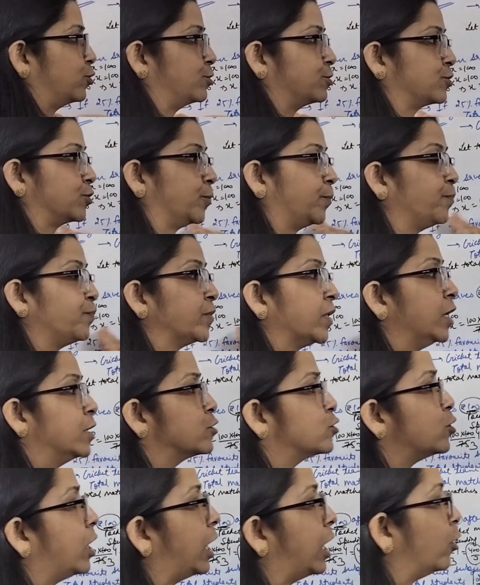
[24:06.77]
also.
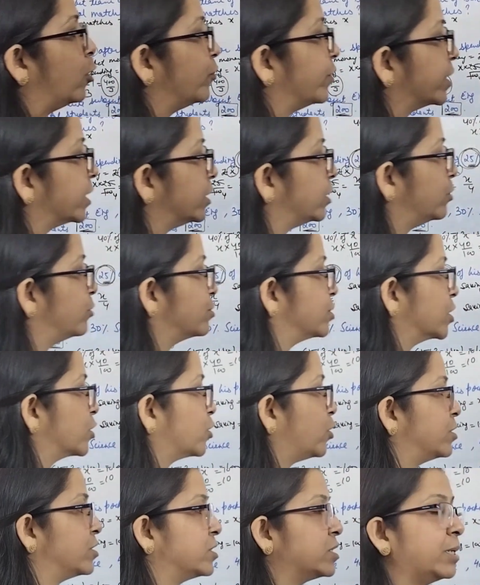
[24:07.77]
So how we can use the
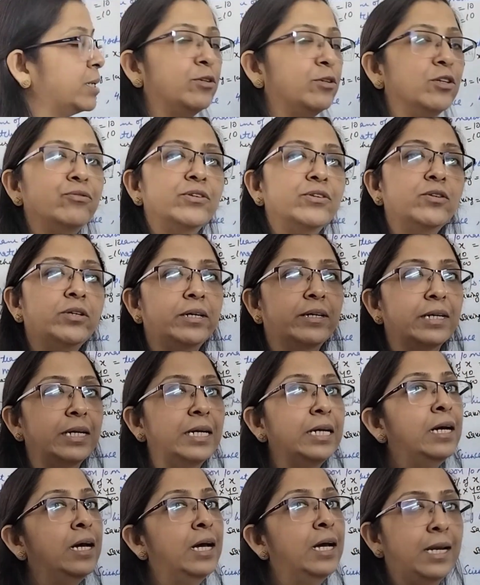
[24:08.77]
concept of
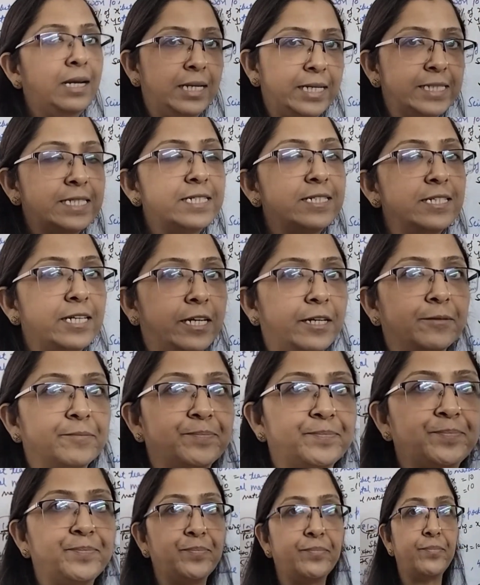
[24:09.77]
unitary? Let's see.
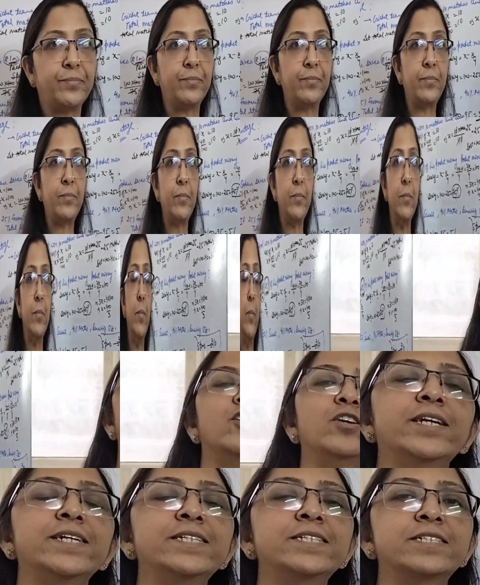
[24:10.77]
Now
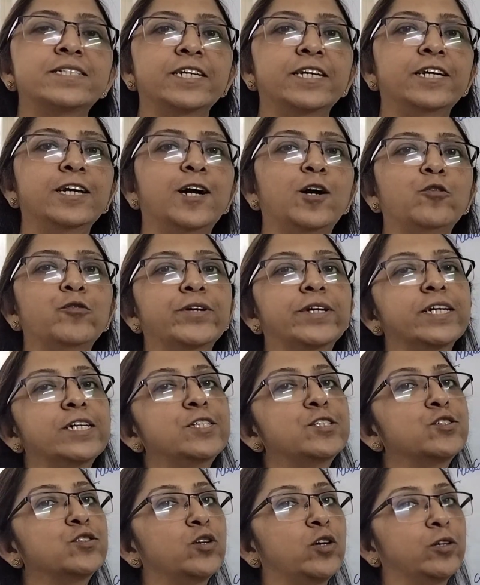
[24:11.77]
let's see how we
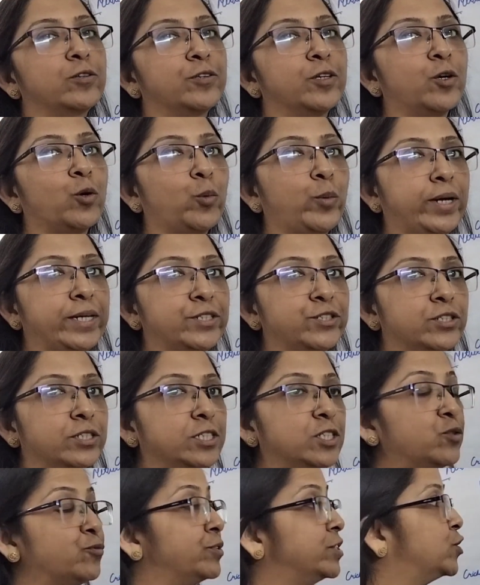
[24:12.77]
can solve the
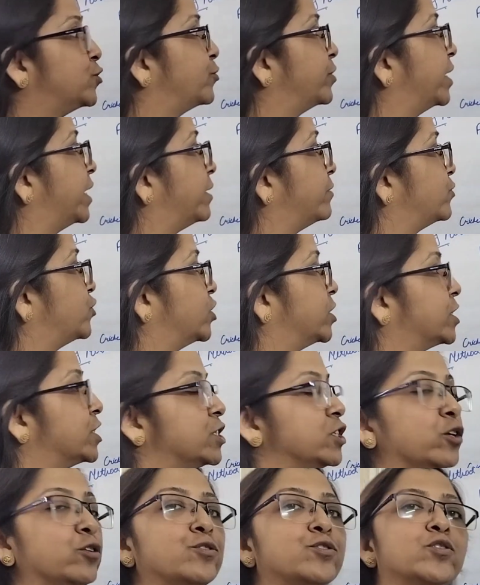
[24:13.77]
questions which we have just
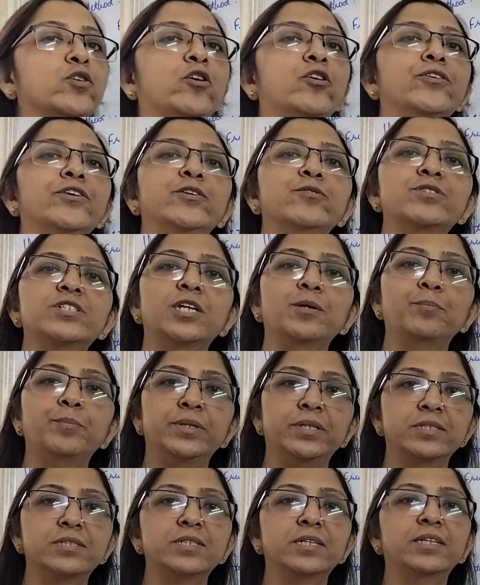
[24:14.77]
now solved using
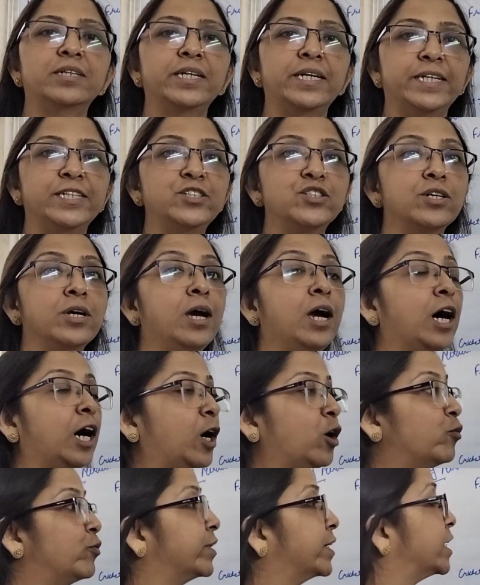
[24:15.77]
percentage,
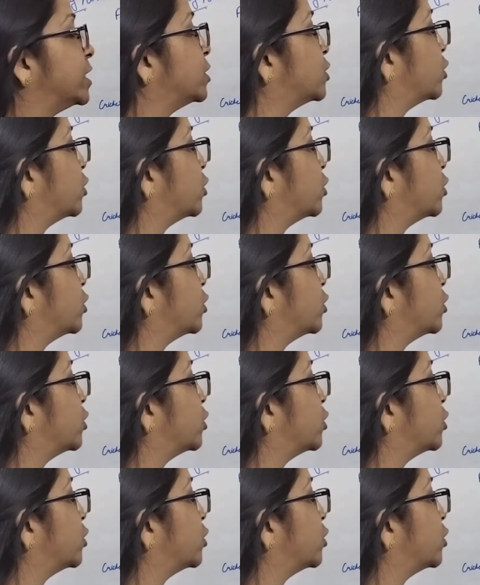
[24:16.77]
how we can